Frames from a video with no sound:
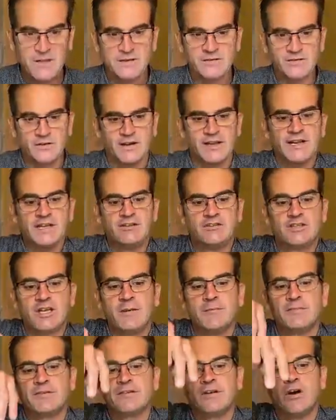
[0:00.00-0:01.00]
So he
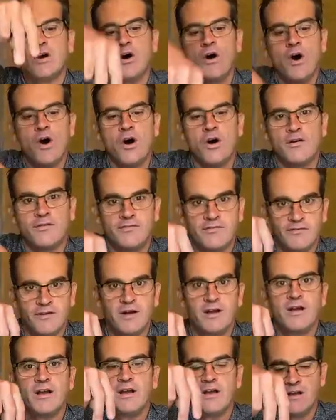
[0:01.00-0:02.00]
jumps off
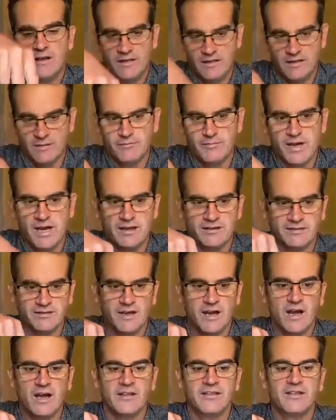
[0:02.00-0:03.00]
the bus.
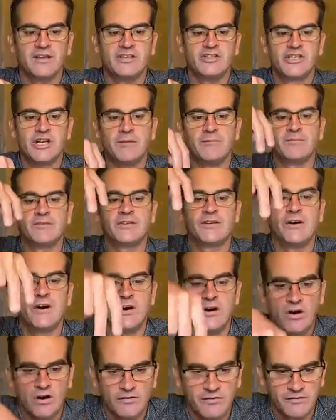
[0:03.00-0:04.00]
Arthur jumps
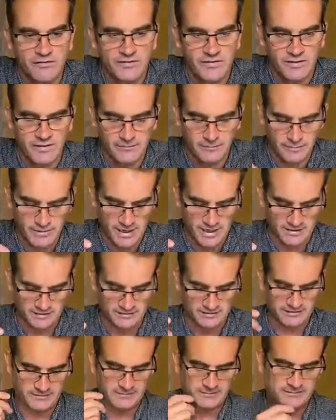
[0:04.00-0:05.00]
off the
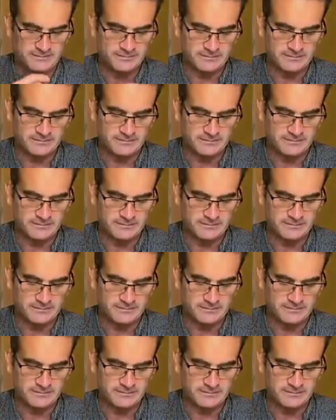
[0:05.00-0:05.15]
bus.